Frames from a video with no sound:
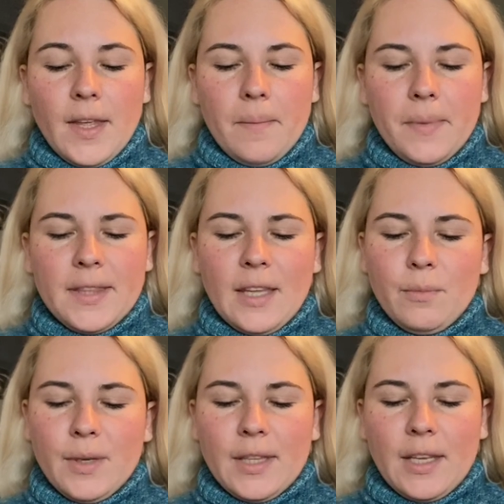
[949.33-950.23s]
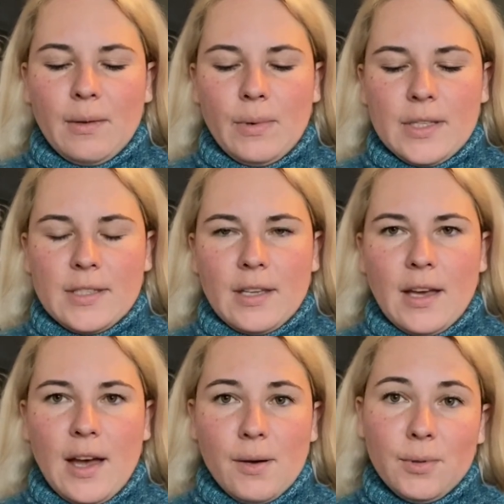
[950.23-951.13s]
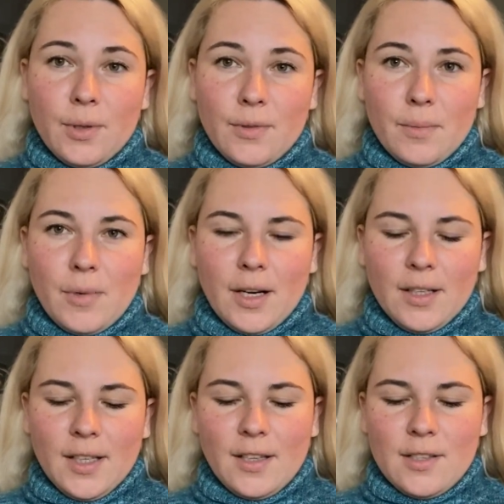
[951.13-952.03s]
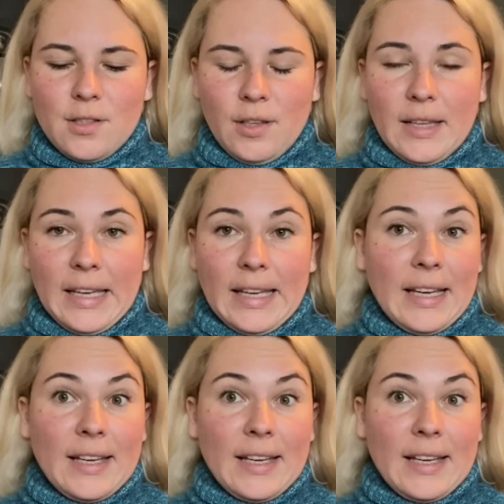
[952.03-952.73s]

But then when they was out of the market, I thought like